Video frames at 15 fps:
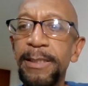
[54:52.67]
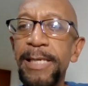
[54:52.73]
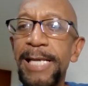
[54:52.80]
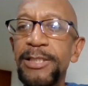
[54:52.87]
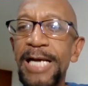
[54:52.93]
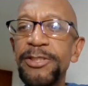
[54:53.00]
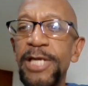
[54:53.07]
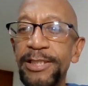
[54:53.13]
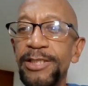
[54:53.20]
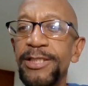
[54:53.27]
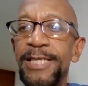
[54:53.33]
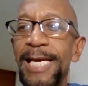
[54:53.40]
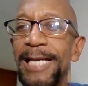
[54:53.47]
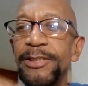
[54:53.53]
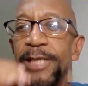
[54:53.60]
Yeah, I check it
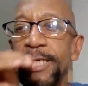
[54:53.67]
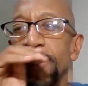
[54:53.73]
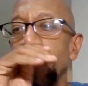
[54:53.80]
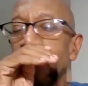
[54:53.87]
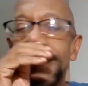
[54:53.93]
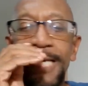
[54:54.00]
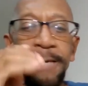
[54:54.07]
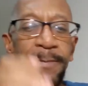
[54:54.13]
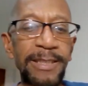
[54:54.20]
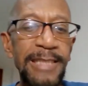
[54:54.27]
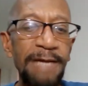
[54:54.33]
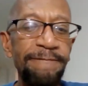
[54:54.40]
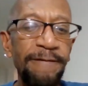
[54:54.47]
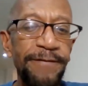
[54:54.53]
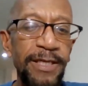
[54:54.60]
today. I check it all the time. It's
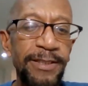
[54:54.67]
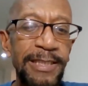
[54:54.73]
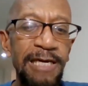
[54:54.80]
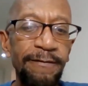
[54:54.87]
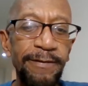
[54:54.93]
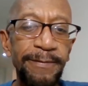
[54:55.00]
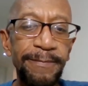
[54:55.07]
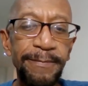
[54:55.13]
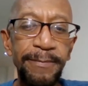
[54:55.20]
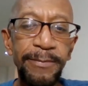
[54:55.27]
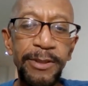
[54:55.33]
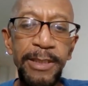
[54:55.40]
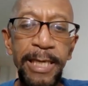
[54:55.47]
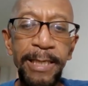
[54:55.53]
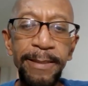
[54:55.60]
at 57
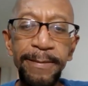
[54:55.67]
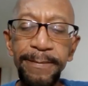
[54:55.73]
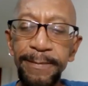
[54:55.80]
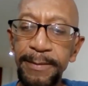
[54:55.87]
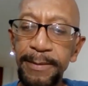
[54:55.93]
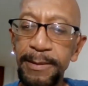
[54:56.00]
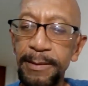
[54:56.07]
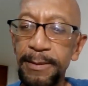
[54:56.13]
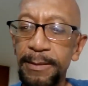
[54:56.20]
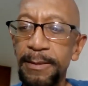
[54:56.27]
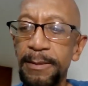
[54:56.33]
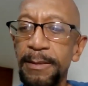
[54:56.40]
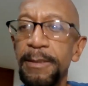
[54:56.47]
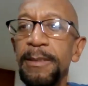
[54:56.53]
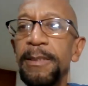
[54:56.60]
today.
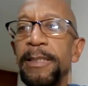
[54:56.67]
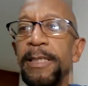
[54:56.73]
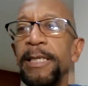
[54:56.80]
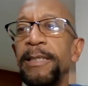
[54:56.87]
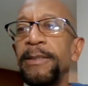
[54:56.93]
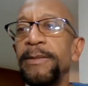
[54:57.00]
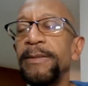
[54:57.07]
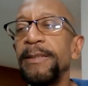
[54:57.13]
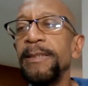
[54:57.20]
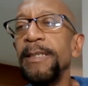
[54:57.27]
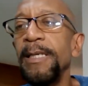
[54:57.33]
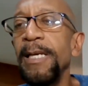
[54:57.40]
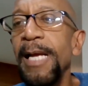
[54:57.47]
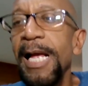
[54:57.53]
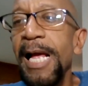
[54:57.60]

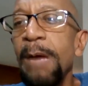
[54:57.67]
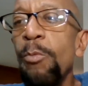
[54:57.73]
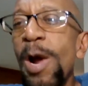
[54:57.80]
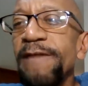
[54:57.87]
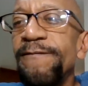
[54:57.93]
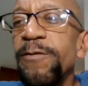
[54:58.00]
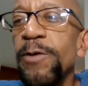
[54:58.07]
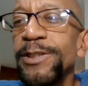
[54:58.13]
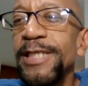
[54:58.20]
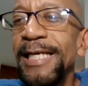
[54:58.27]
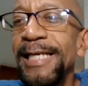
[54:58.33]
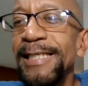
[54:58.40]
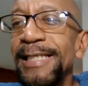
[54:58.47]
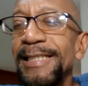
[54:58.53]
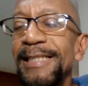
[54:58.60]
I'm waiting for it to
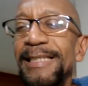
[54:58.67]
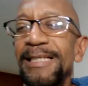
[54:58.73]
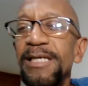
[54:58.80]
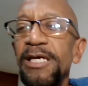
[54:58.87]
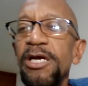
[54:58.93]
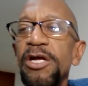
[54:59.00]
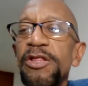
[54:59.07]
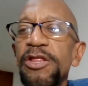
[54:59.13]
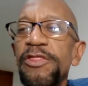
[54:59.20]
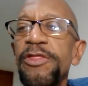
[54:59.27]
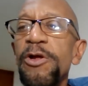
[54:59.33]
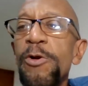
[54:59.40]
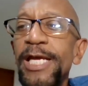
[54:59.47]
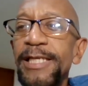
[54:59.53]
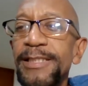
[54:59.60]
hit
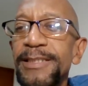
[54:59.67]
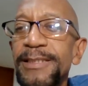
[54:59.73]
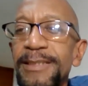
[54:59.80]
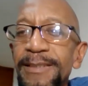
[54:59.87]
30s